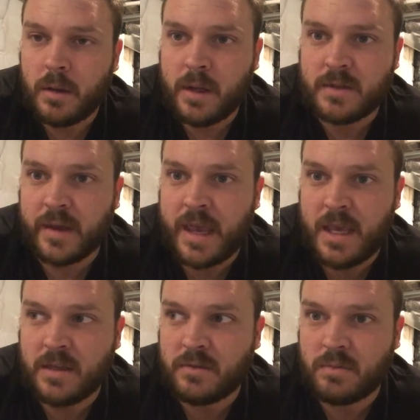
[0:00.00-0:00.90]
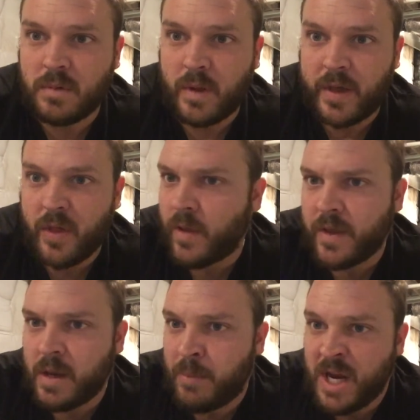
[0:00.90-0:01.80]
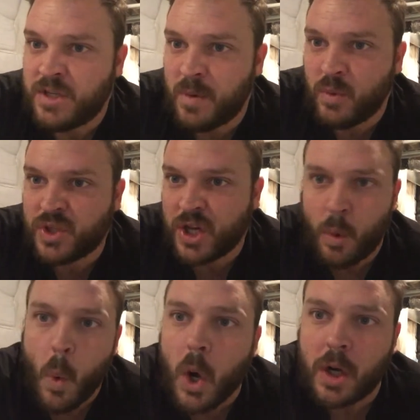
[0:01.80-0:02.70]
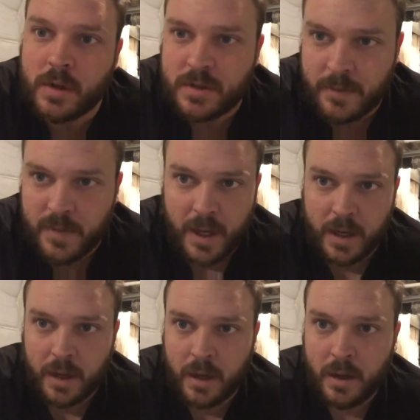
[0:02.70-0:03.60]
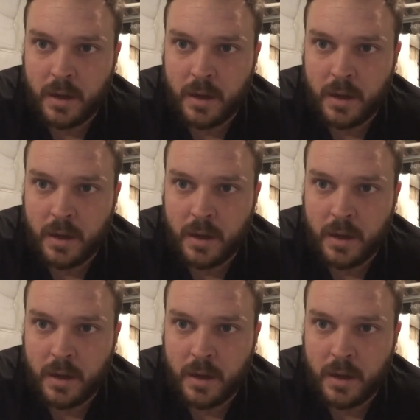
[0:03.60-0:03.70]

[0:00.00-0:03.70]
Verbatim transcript: It's like he's like thought the impeachment was going to work or something,